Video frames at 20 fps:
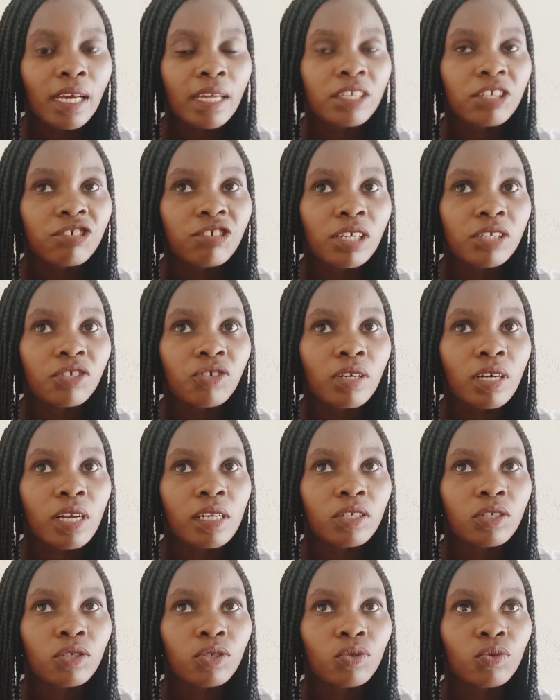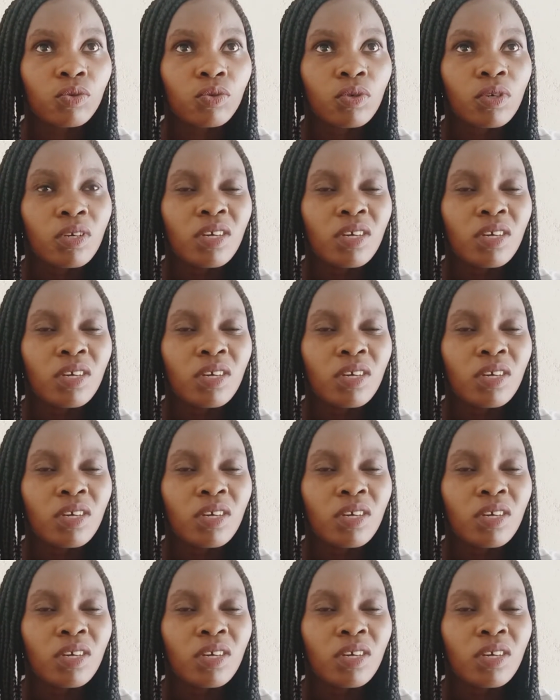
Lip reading: and naturally too.